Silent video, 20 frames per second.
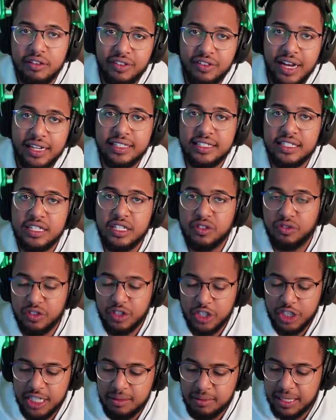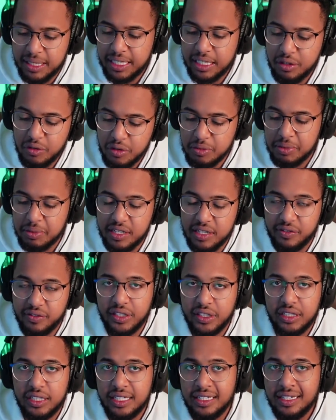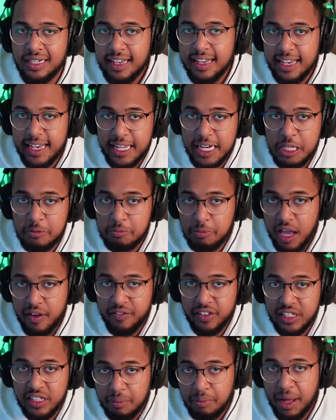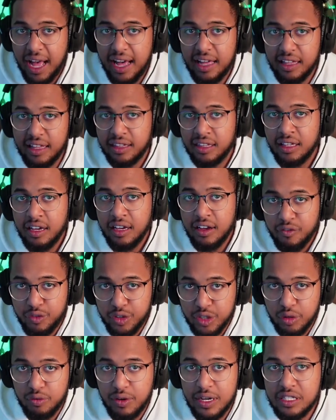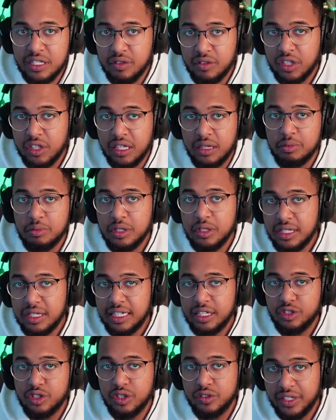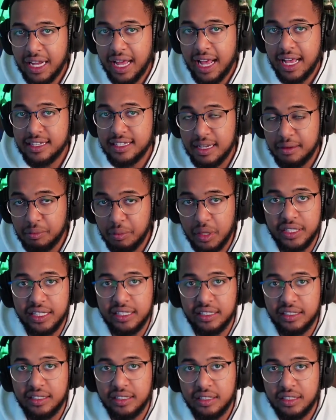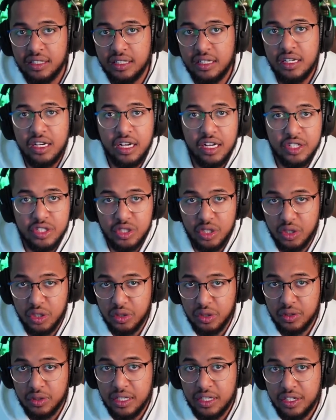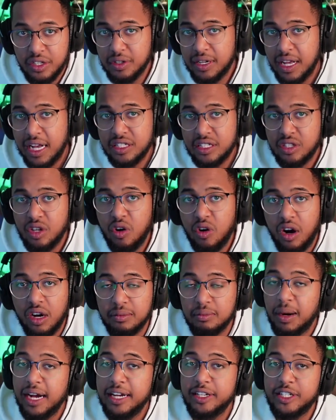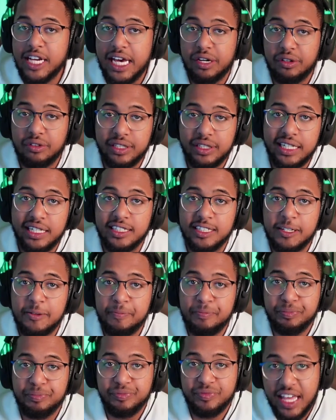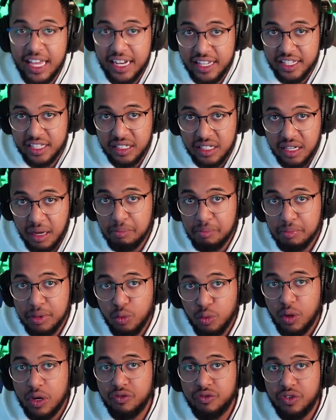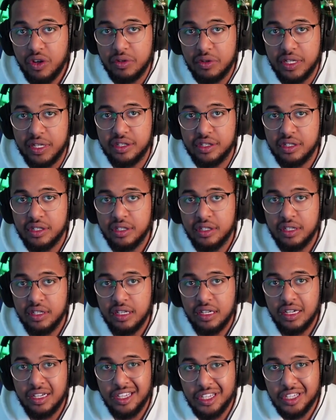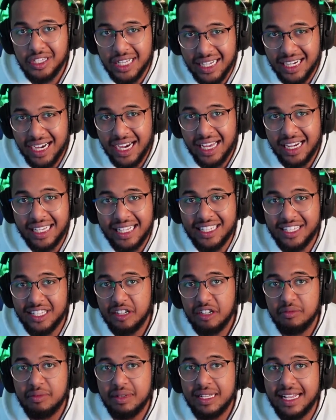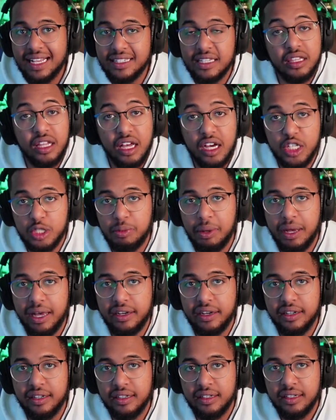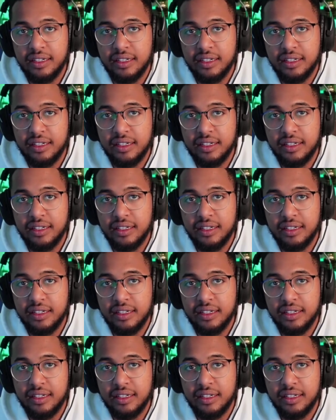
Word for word: the fact is, is for Shiba Inu specifically, it is paving the path for the rest of the community-driven asset market. So you guys know on my channel here, that is the number one focus. You can kind of consider me as a launchpad